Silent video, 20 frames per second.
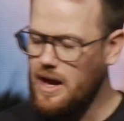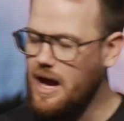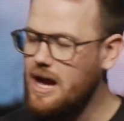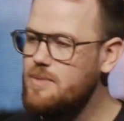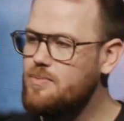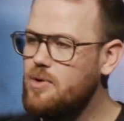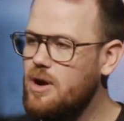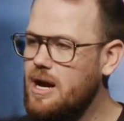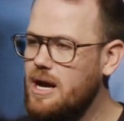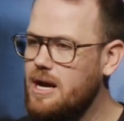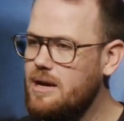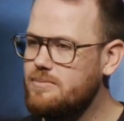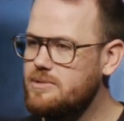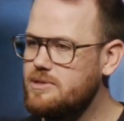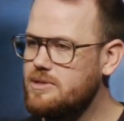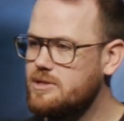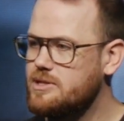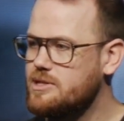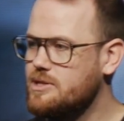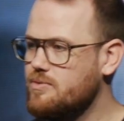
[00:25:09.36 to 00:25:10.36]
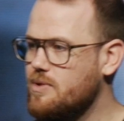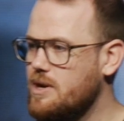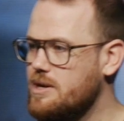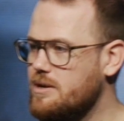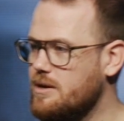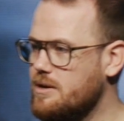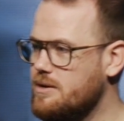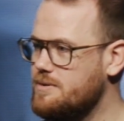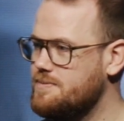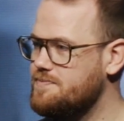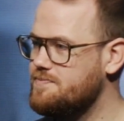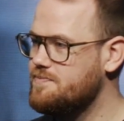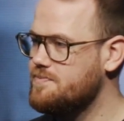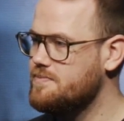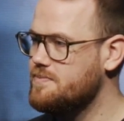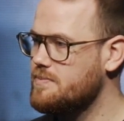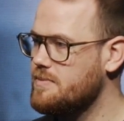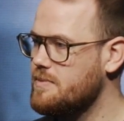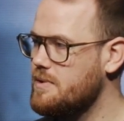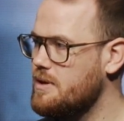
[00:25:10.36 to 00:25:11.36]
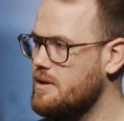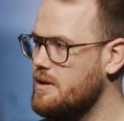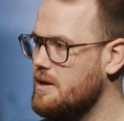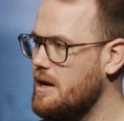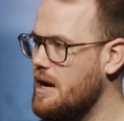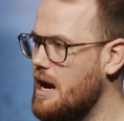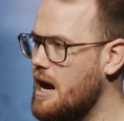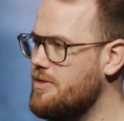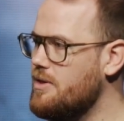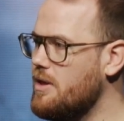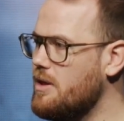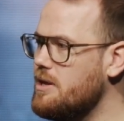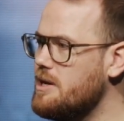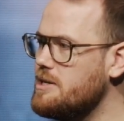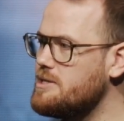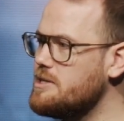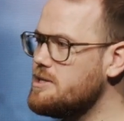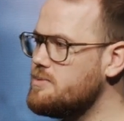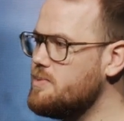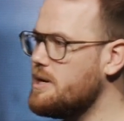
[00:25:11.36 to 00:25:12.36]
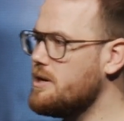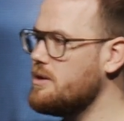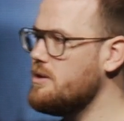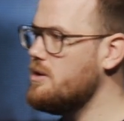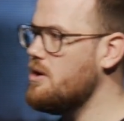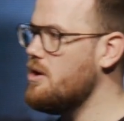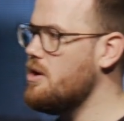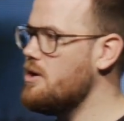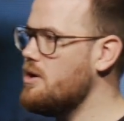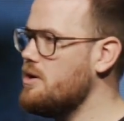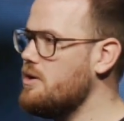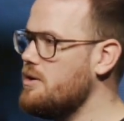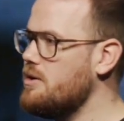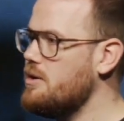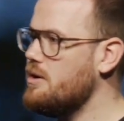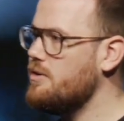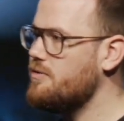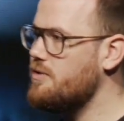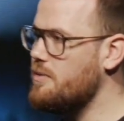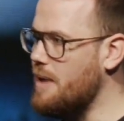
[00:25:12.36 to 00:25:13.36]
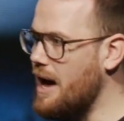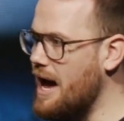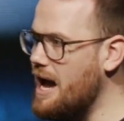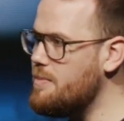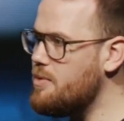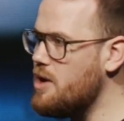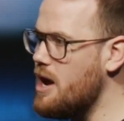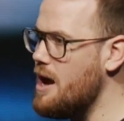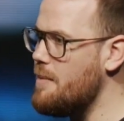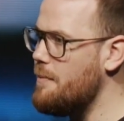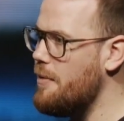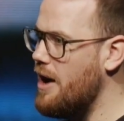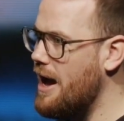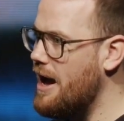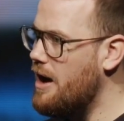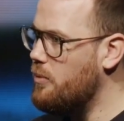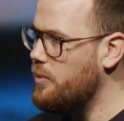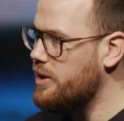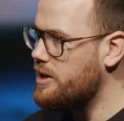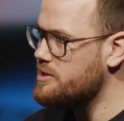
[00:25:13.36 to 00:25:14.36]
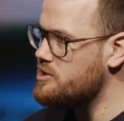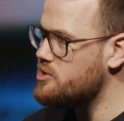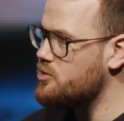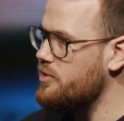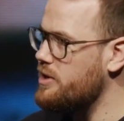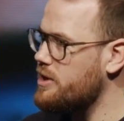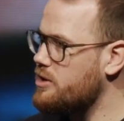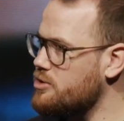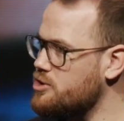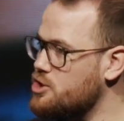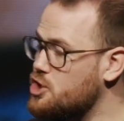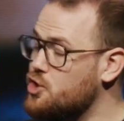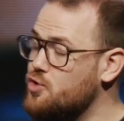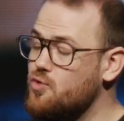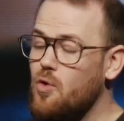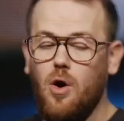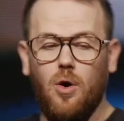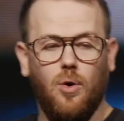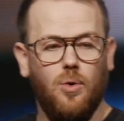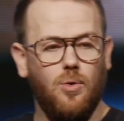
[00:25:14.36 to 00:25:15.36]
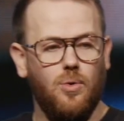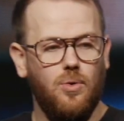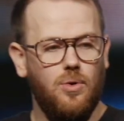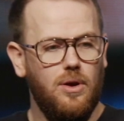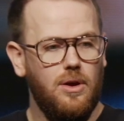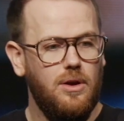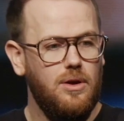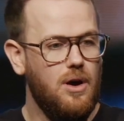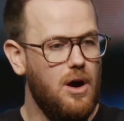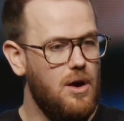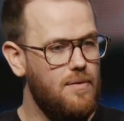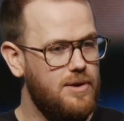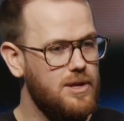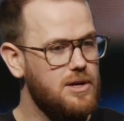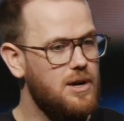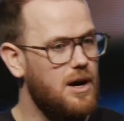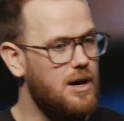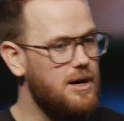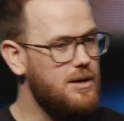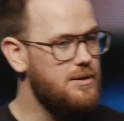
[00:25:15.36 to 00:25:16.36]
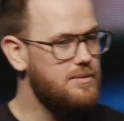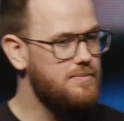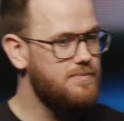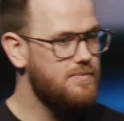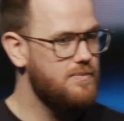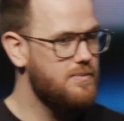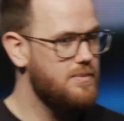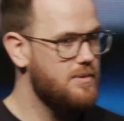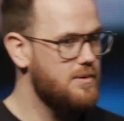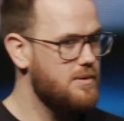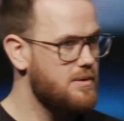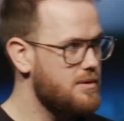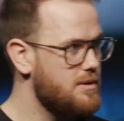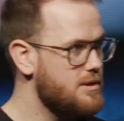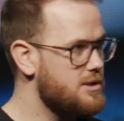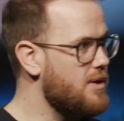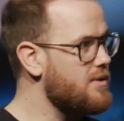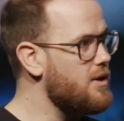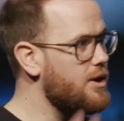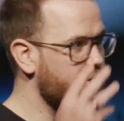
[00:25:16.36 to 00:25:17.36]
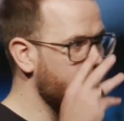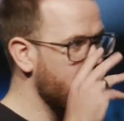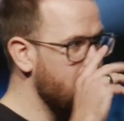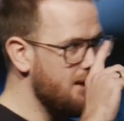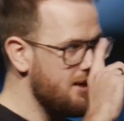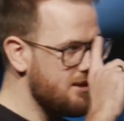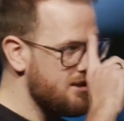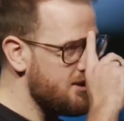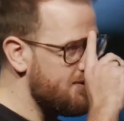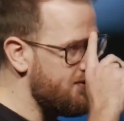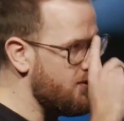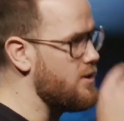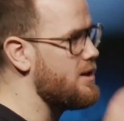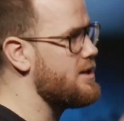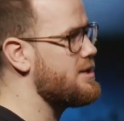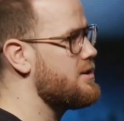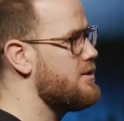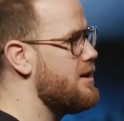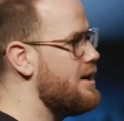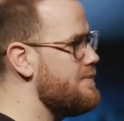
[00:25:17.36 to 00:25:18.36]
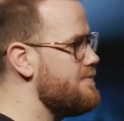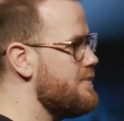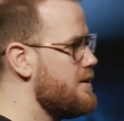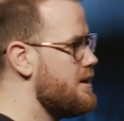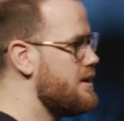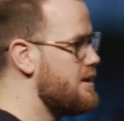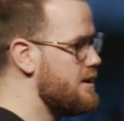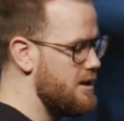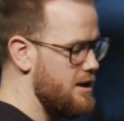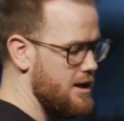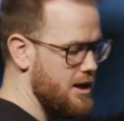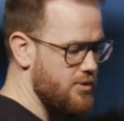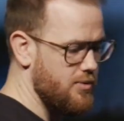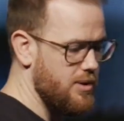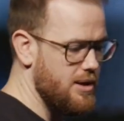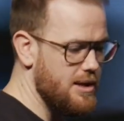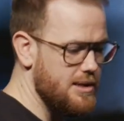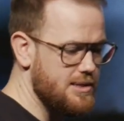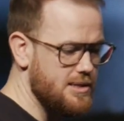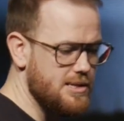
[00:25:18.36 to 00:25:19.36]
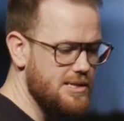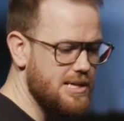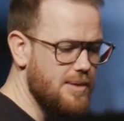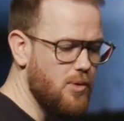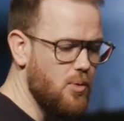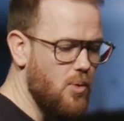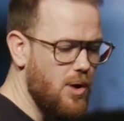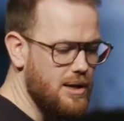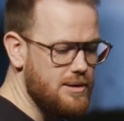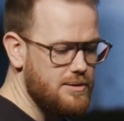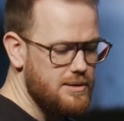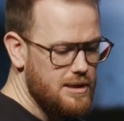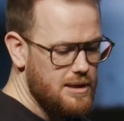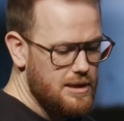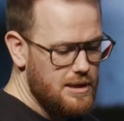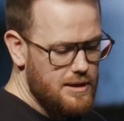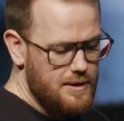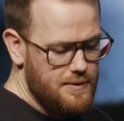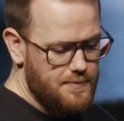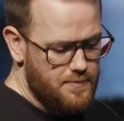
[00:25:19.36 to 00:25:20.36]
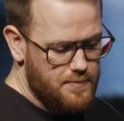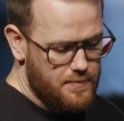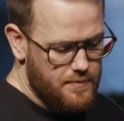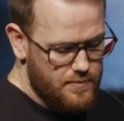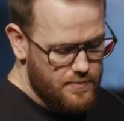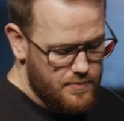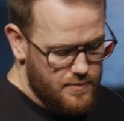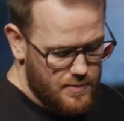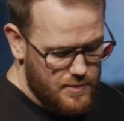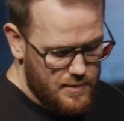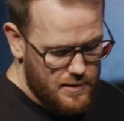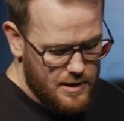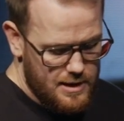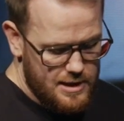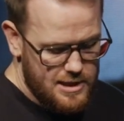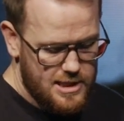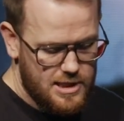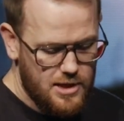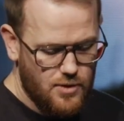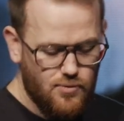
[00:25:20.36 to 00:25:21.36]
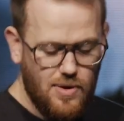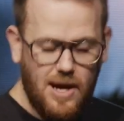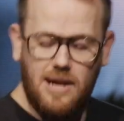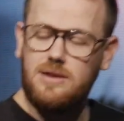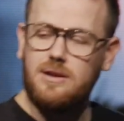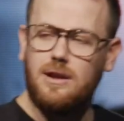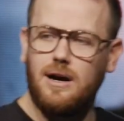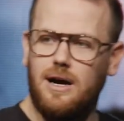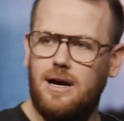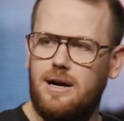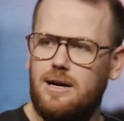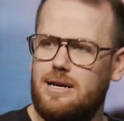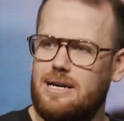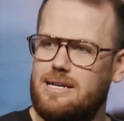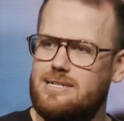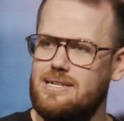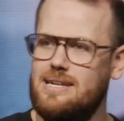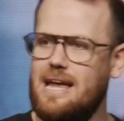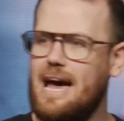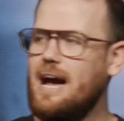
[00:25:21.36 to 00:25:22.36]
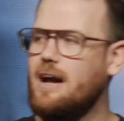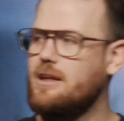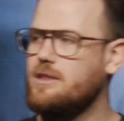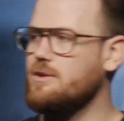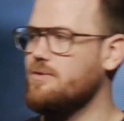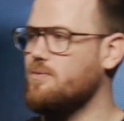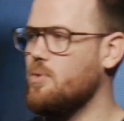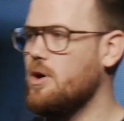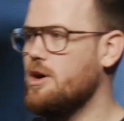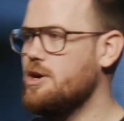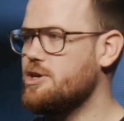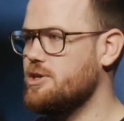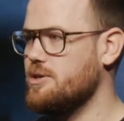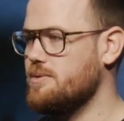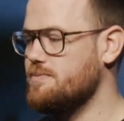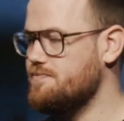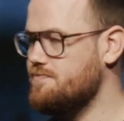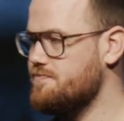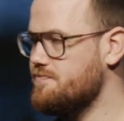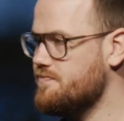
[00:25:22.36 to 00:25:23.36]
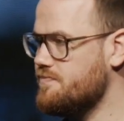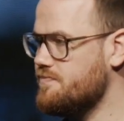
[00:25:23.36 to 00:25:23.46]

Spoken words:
Abraham's surrender. And the lessons we can learn from Abraham are how we can surrender control over to God. So I've got three lessons for us, all right? Three lessons. Number one, surrender is an act of worship.